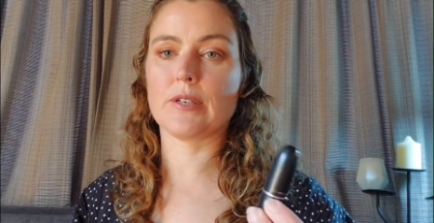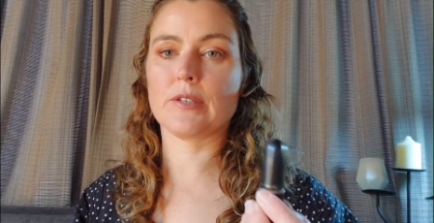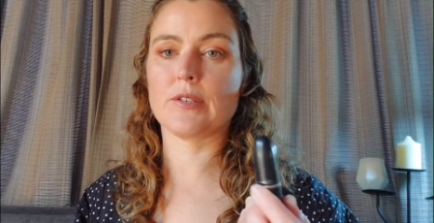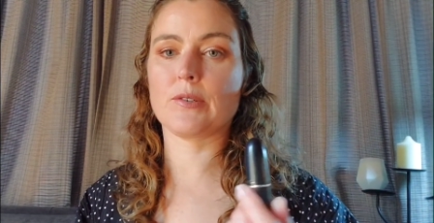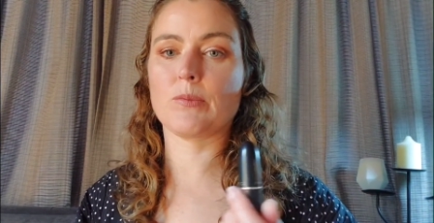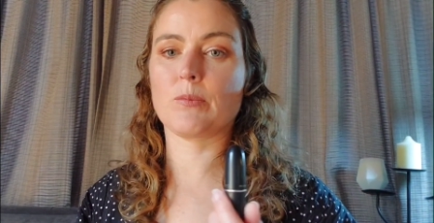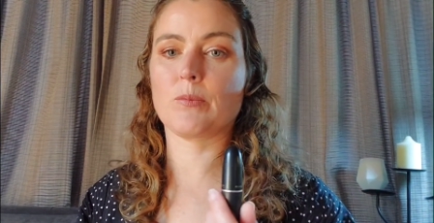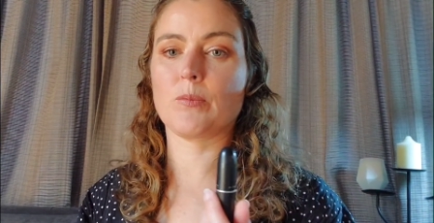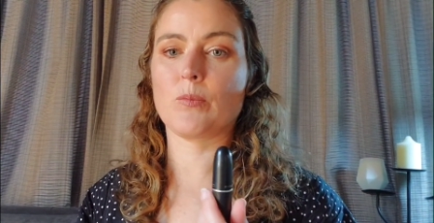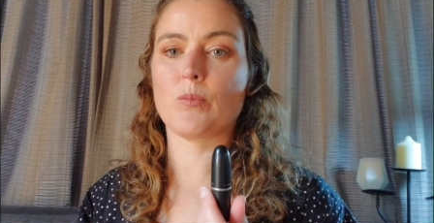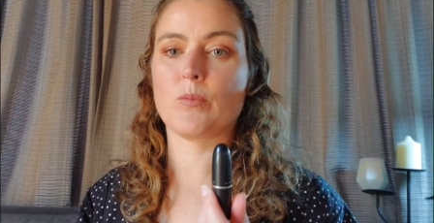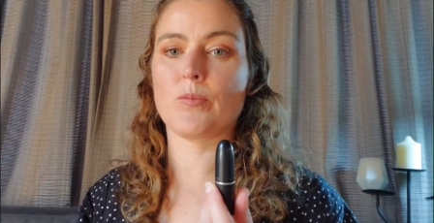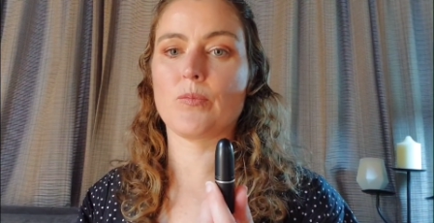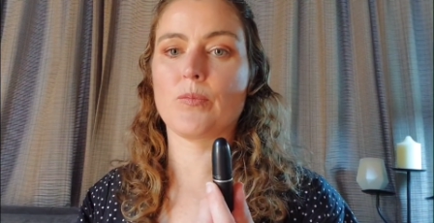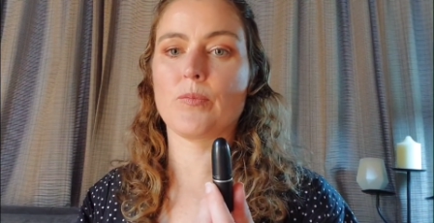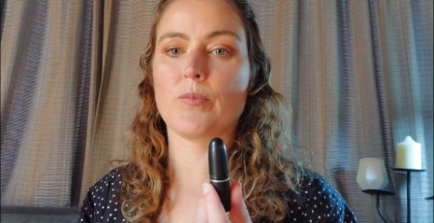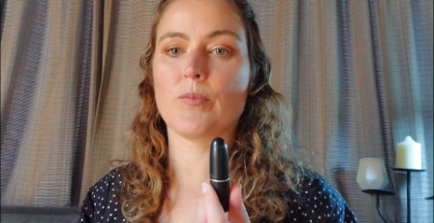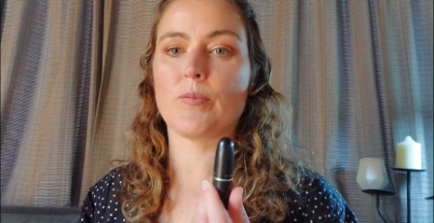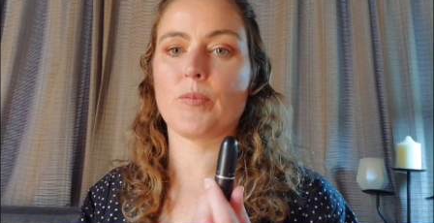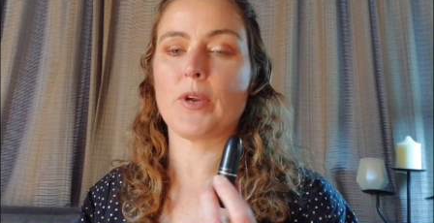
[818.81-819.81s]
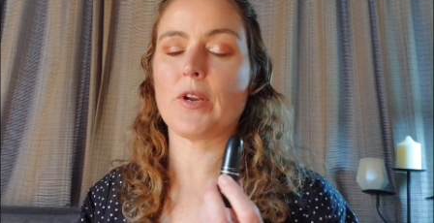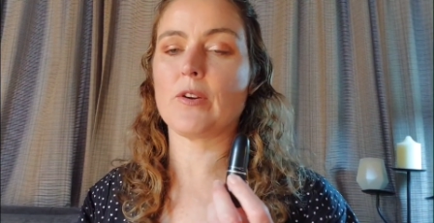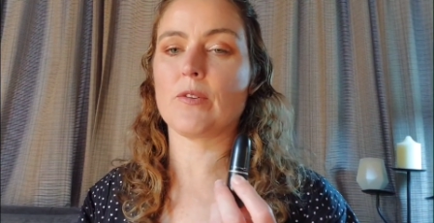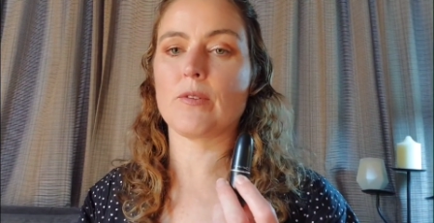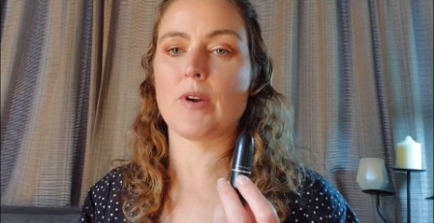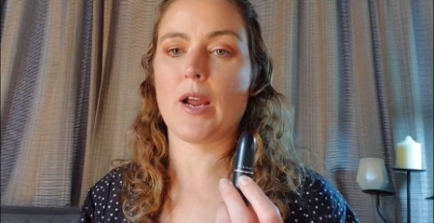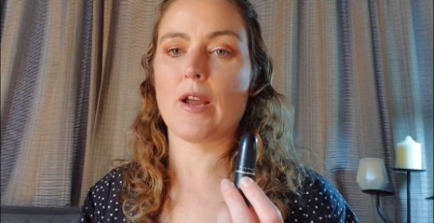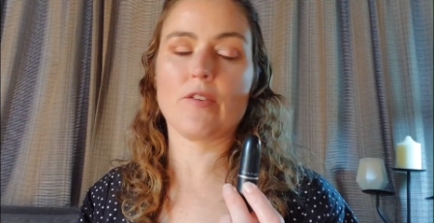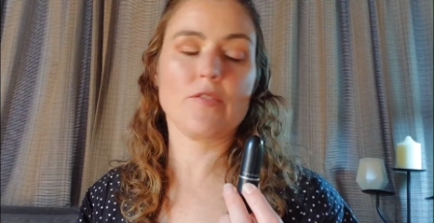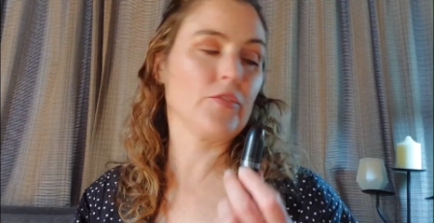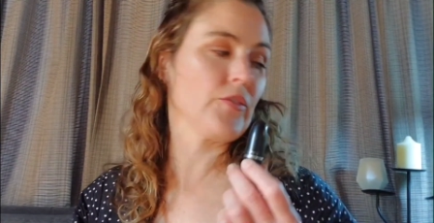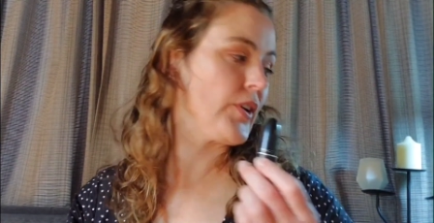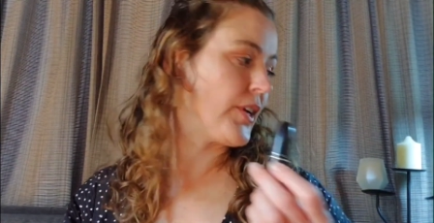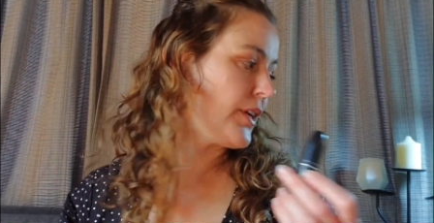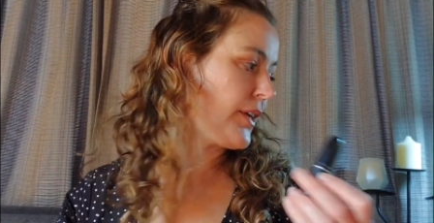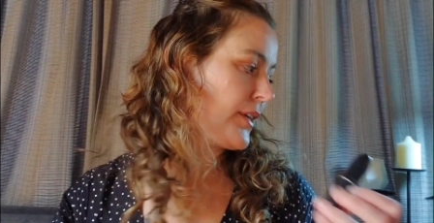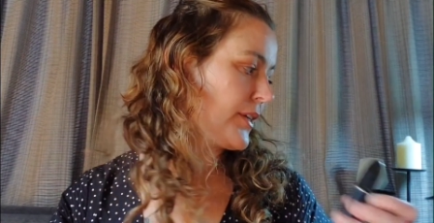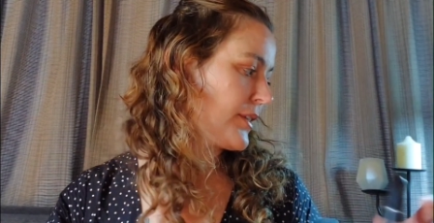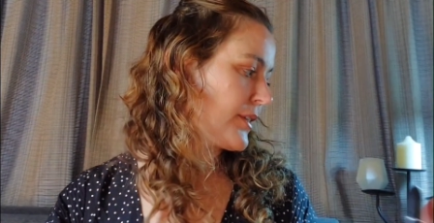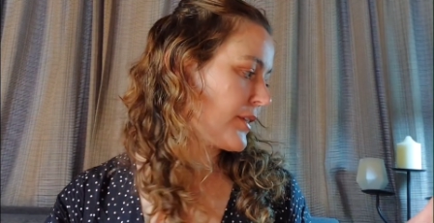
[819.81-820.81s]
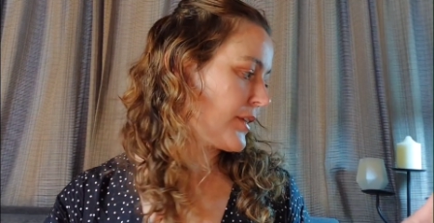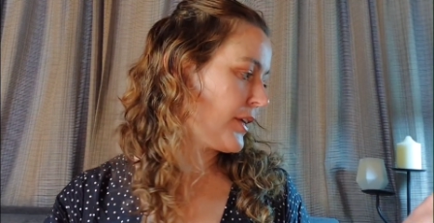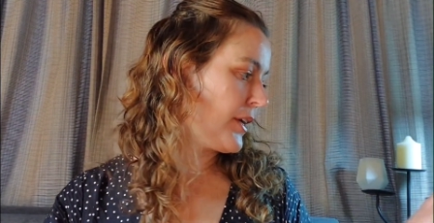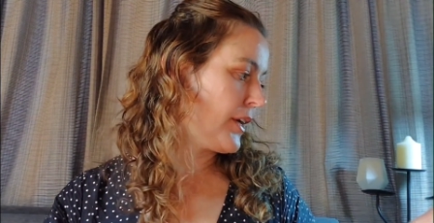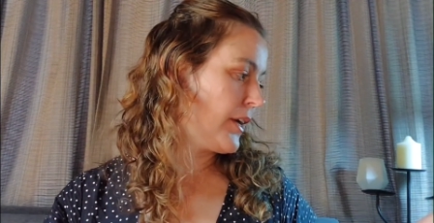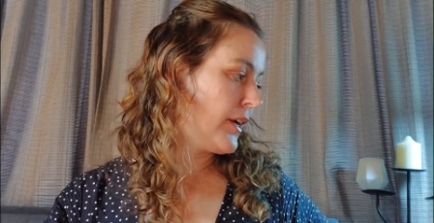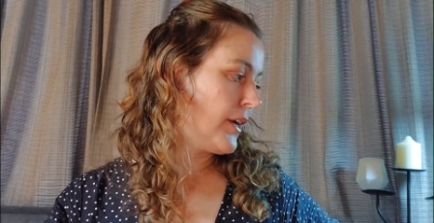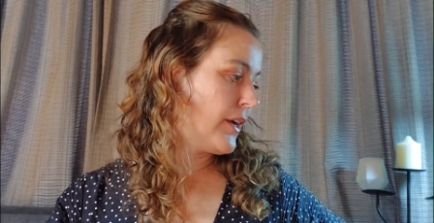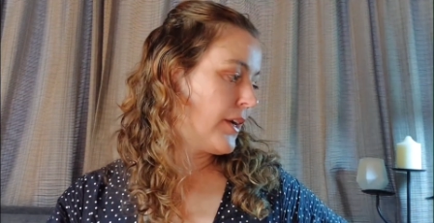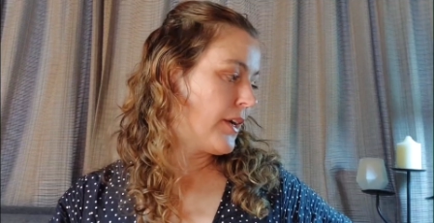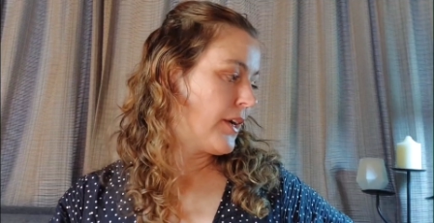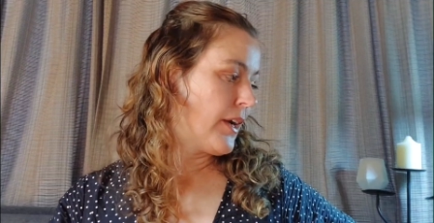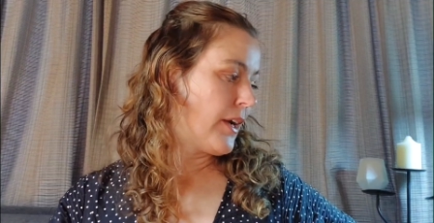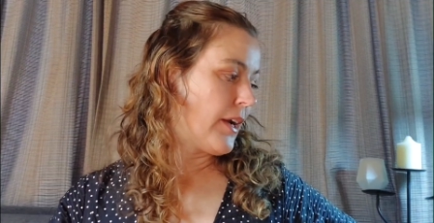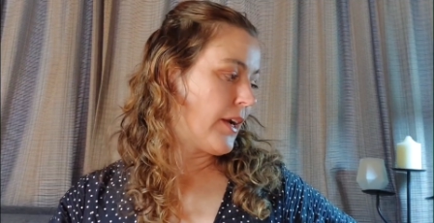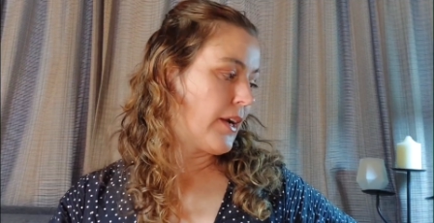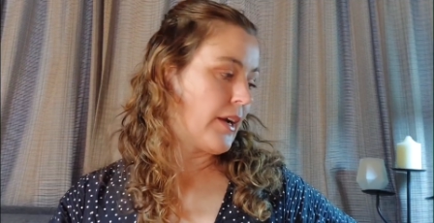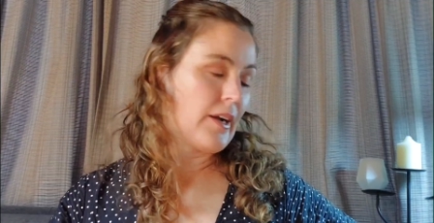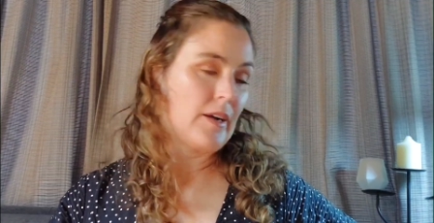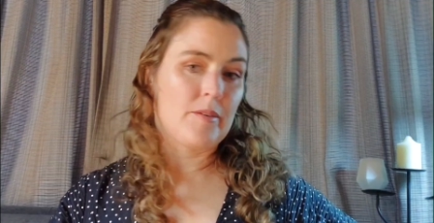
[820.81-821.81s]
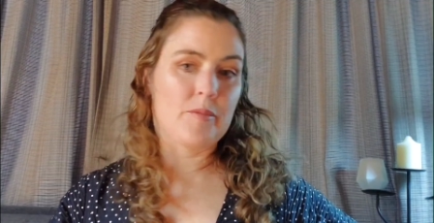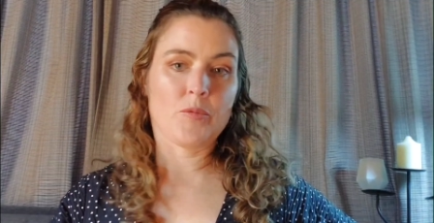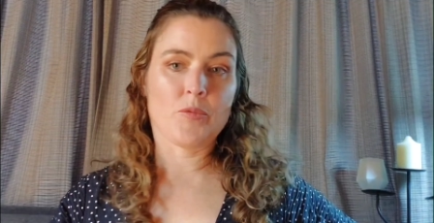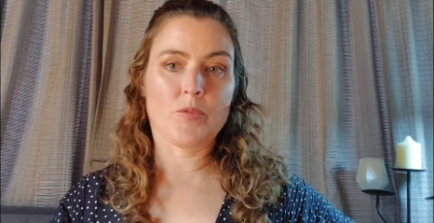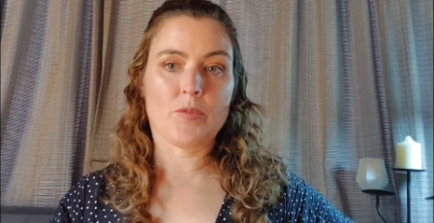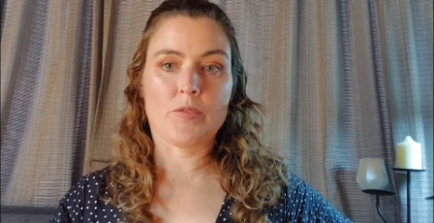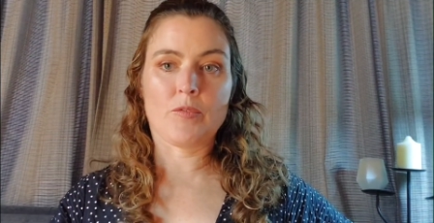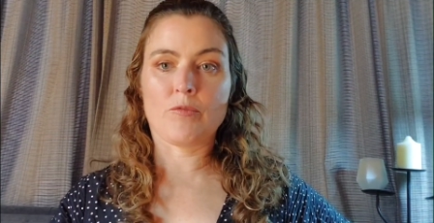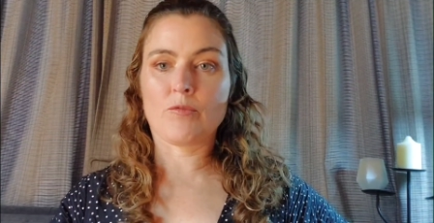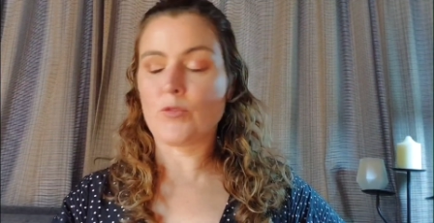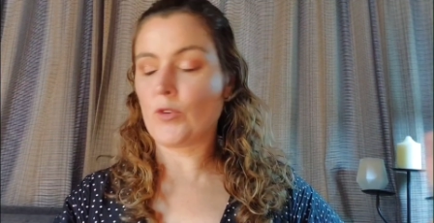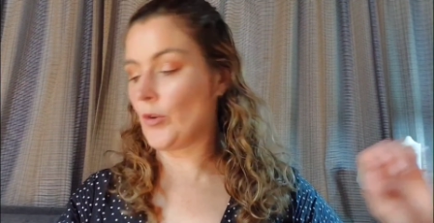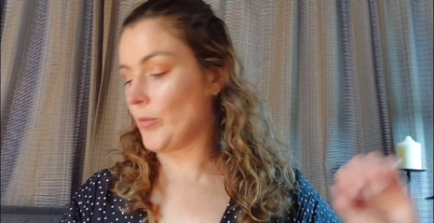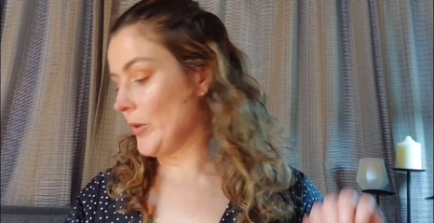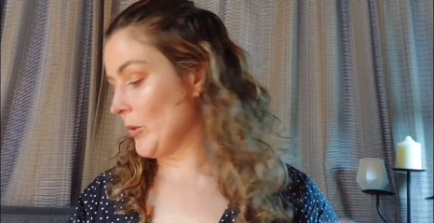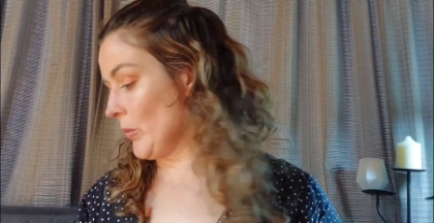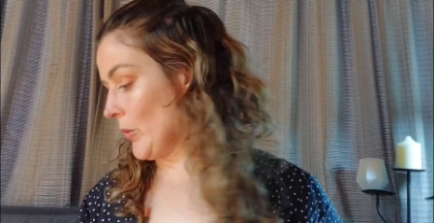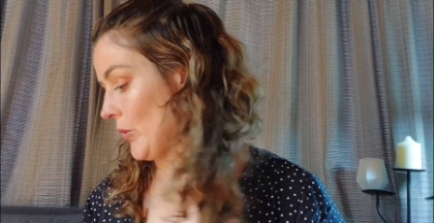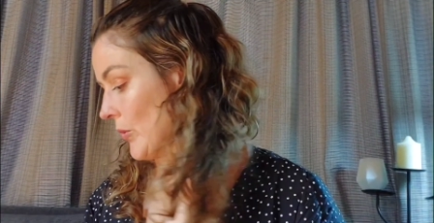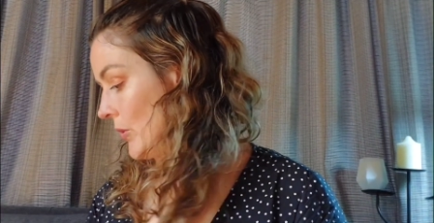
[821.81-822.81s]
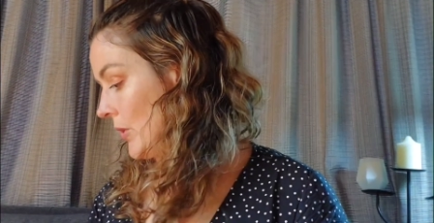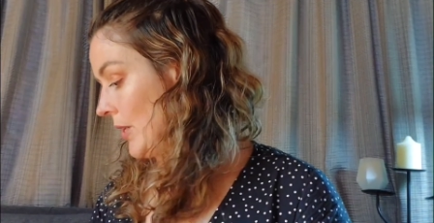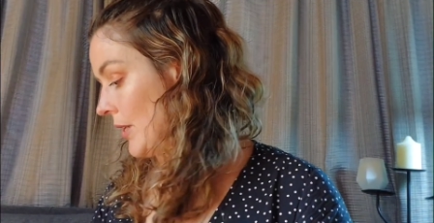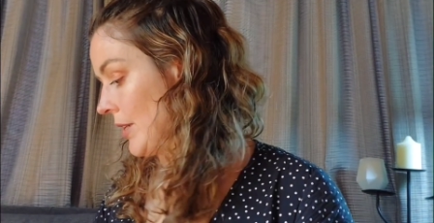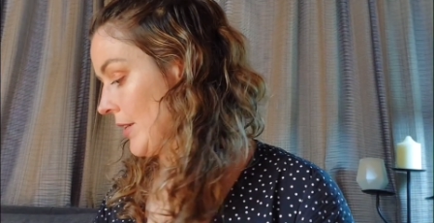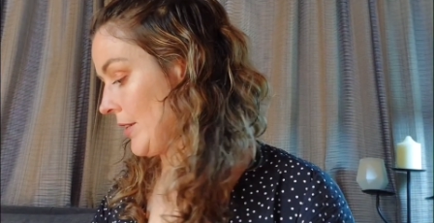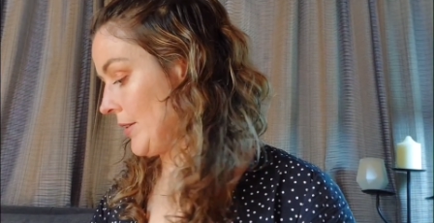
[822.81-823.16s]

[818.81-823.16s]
It's been around for years. Ruby Woo.